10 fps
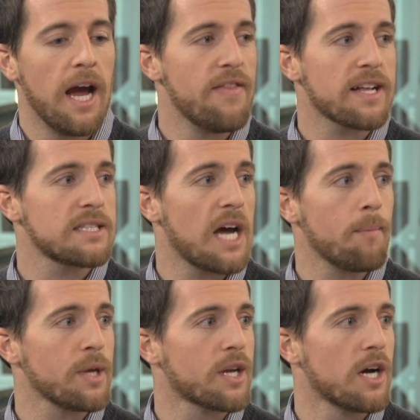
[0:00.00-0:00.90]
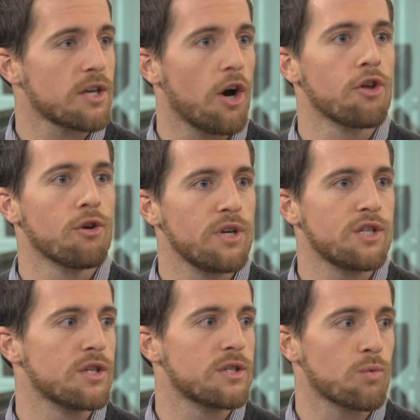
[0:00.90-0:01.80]
And that's not because other
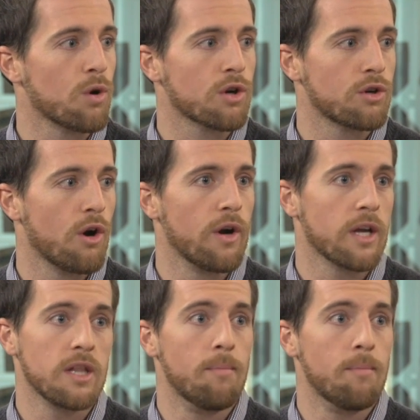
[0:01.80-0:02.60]
regions weren't growing.